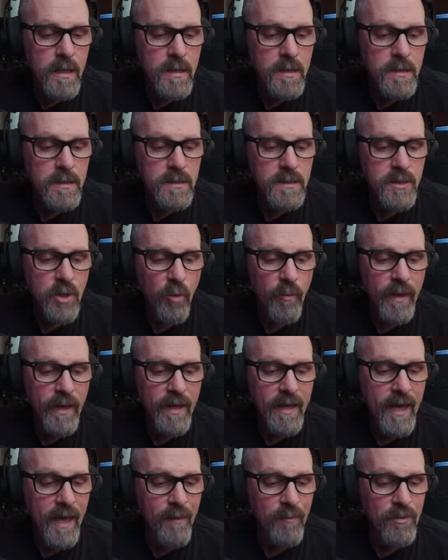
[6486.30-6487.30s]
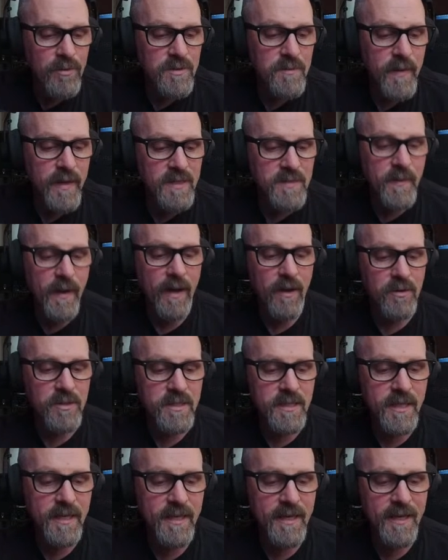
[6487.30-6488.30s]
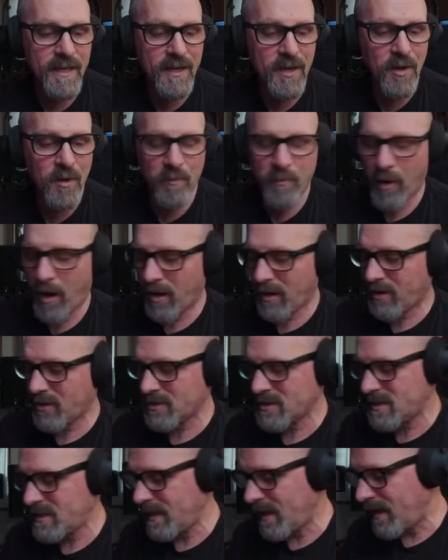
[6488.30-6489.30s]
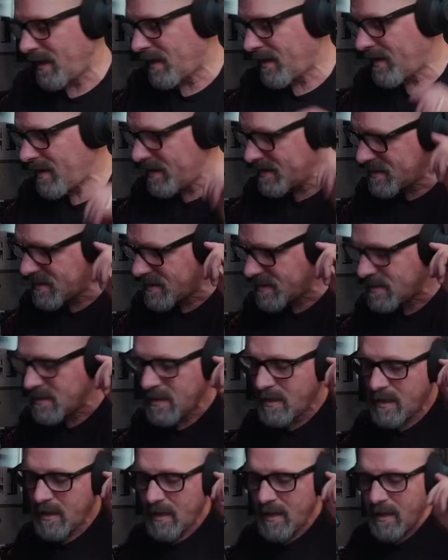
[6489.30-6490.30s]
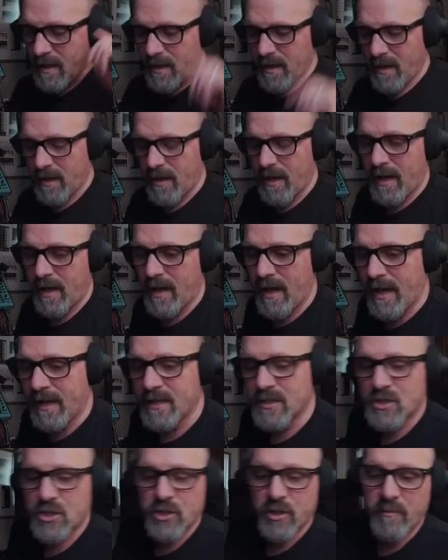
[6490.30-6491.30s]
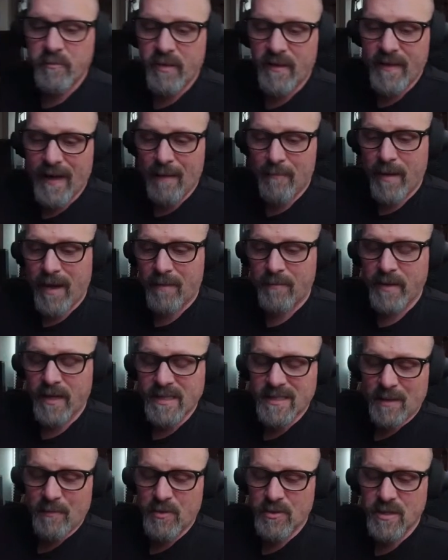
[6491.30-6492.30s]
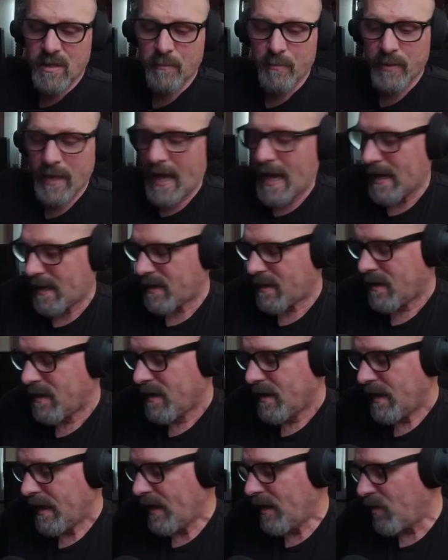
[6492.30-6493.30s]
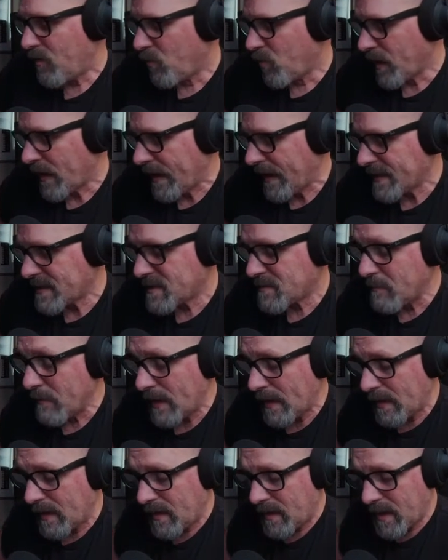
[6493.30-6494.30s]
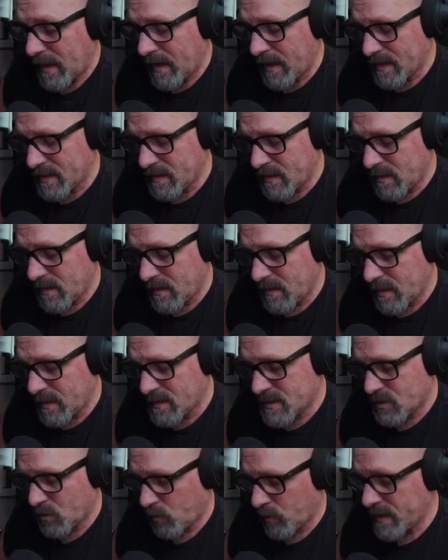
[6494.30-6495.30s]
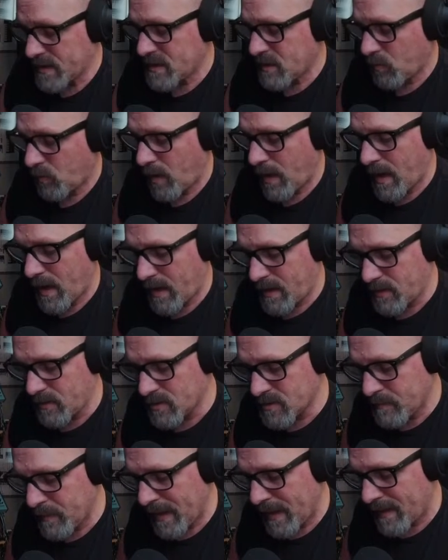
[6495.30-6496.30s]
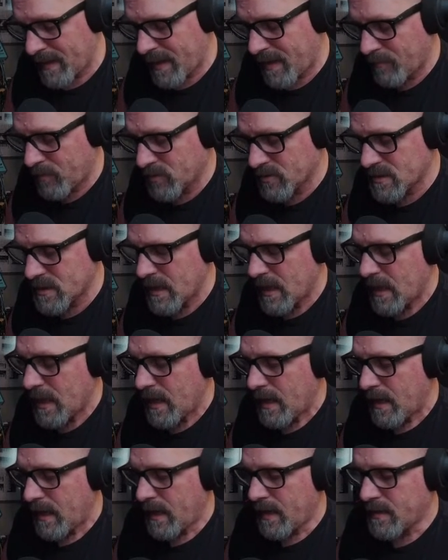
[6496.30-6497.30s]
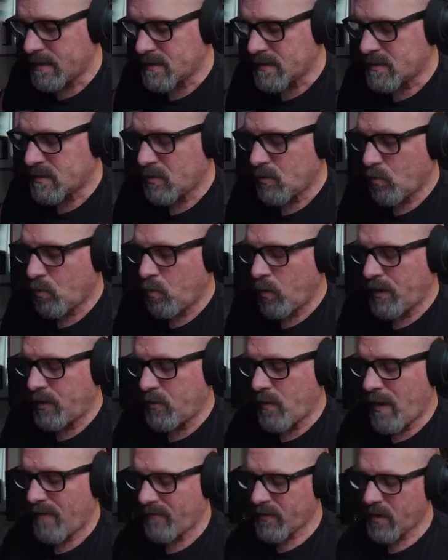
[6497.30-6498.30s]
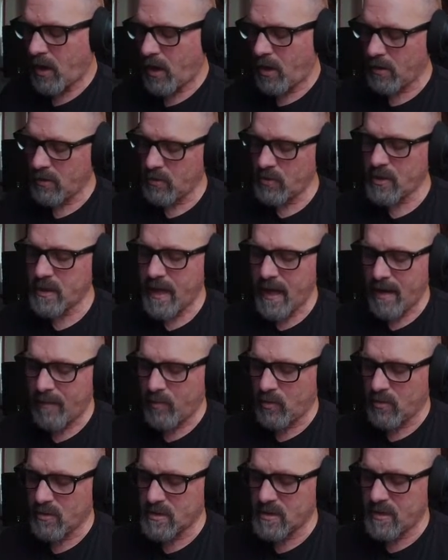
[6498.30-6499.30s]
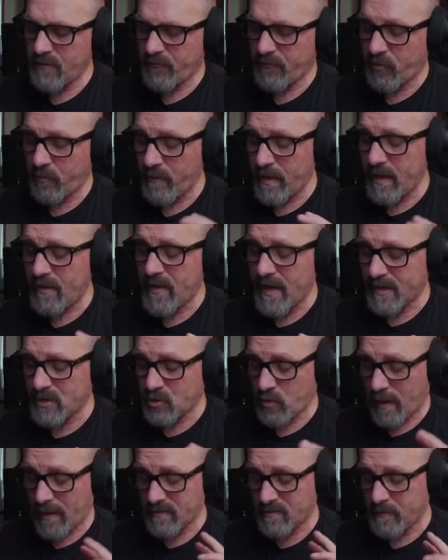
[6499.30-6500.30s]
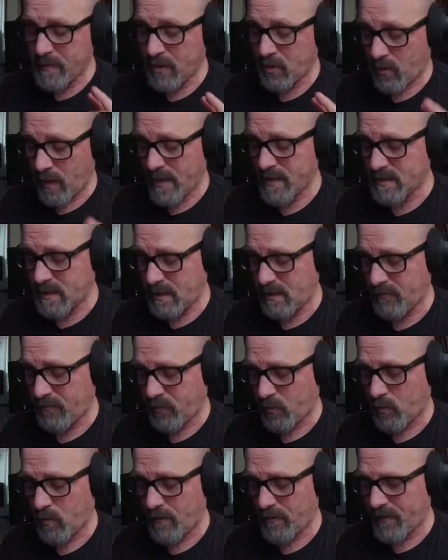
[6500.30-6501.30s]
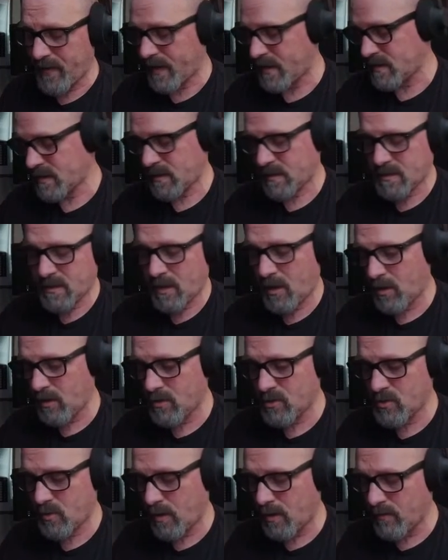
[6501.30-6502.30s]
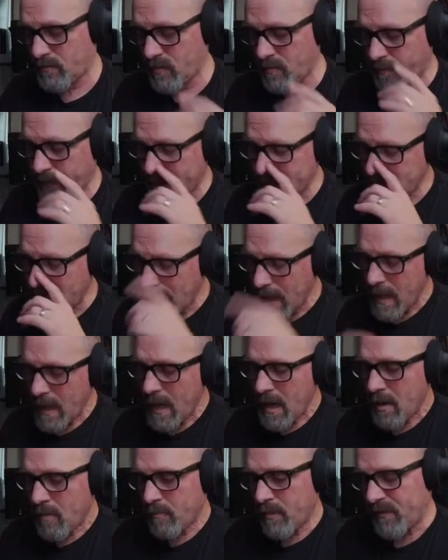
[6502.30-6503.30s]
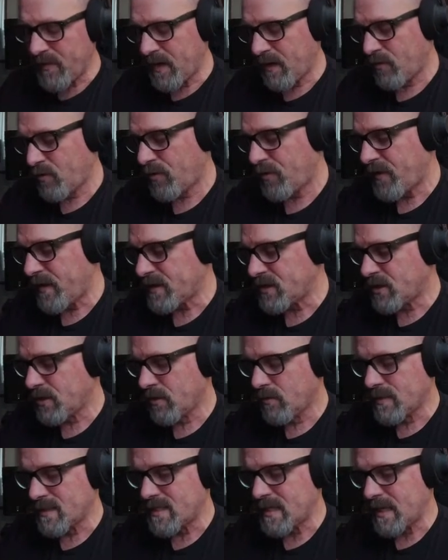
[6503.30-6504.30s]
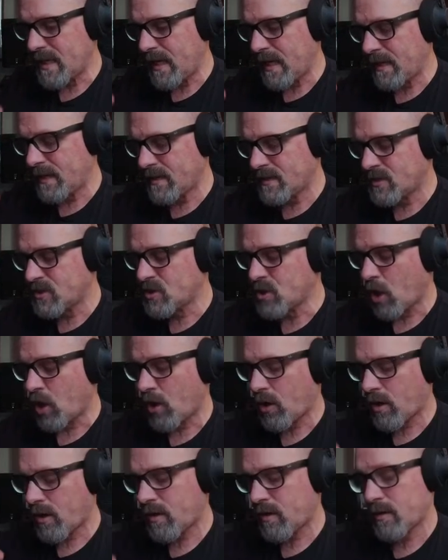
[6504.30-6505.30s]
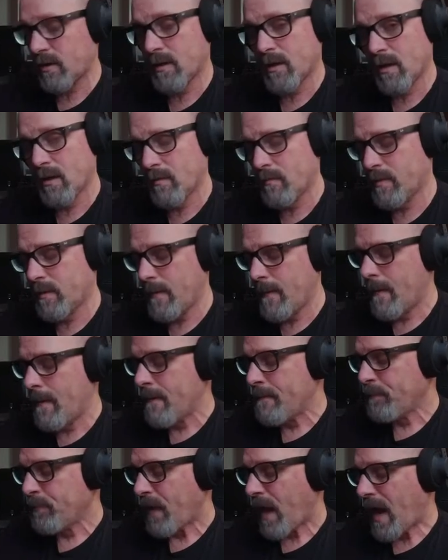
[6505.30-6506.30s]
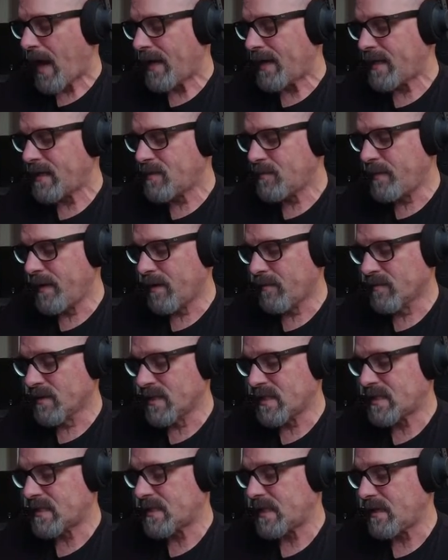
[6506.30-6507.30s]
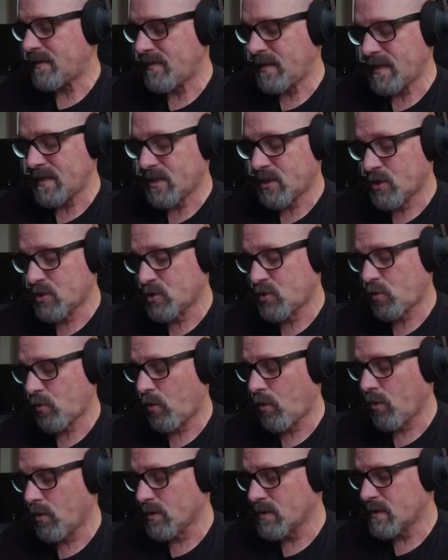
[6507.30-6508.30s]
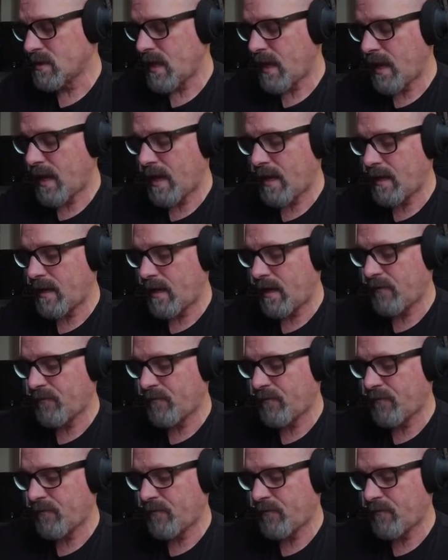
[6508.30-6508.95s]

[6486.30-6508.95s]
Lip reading: So many cables makes my OCD go bonkers. Yeah, and it shouldn't be that bad because I'm using black. What gets me, and it's the reason why I use black cables, is when you have colored cables, for me, that drives me crazy. For one thing, is because the colors are all over the place. But the other thing too is that in a dark club, I need to be able to see these controls. And